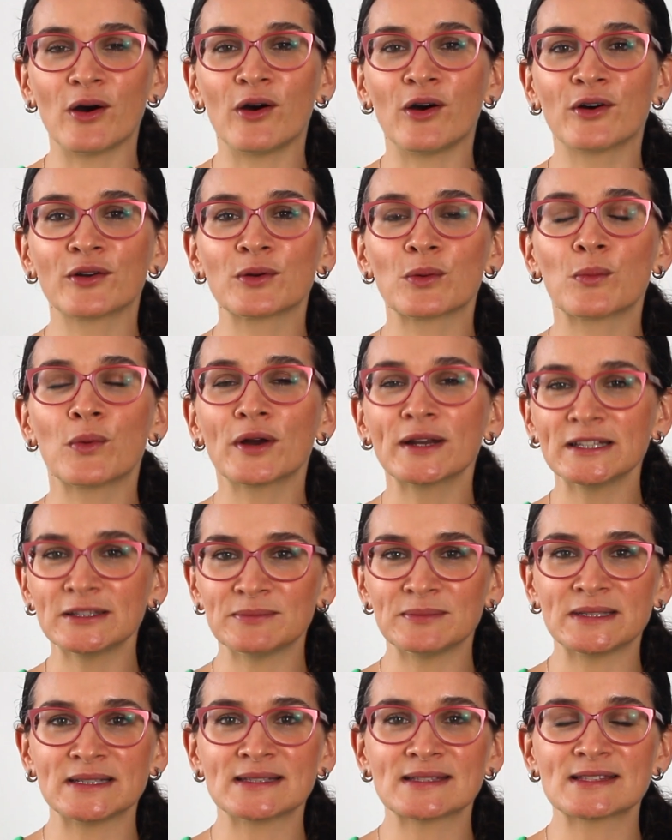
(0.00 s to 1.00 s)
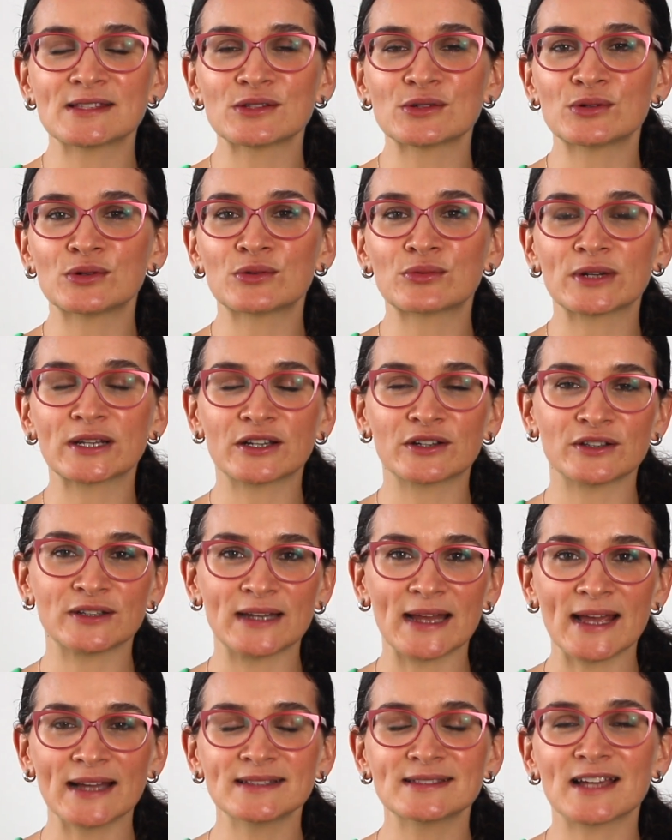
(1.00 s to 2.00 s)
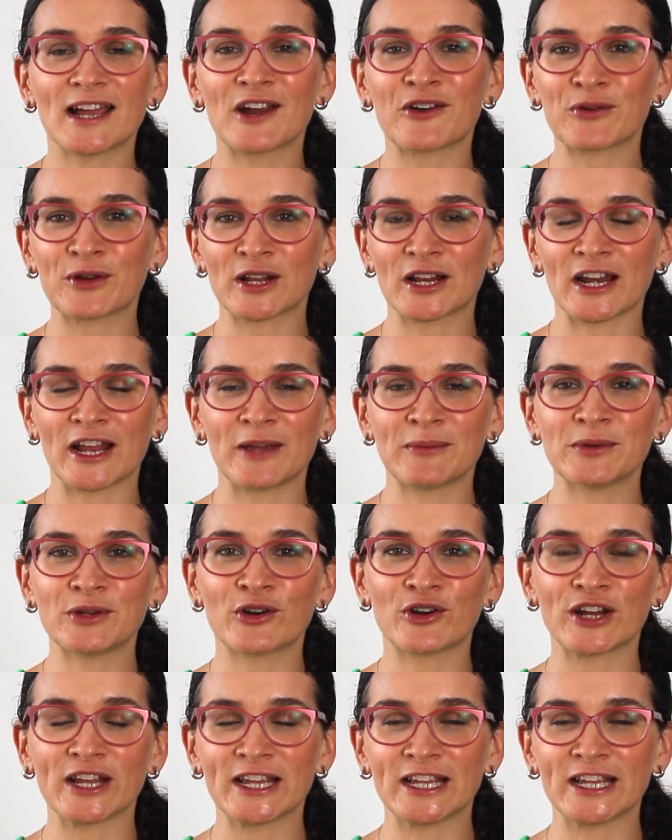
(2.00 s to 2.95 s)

on what it means to reconnect and reclaim your